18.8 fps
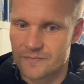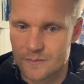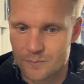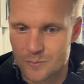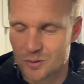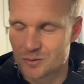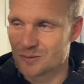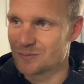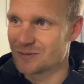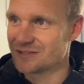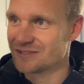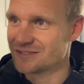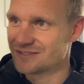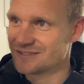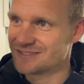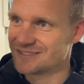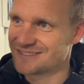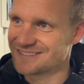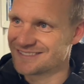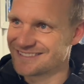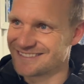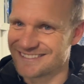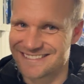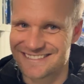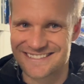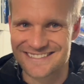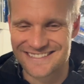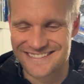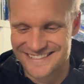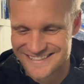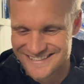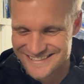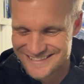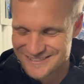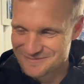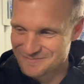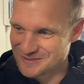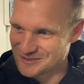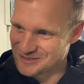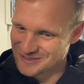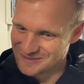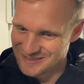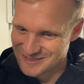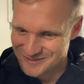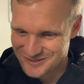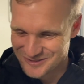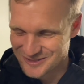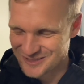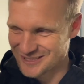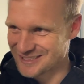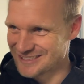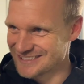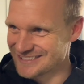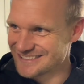Possibly. Possibly, we'll see.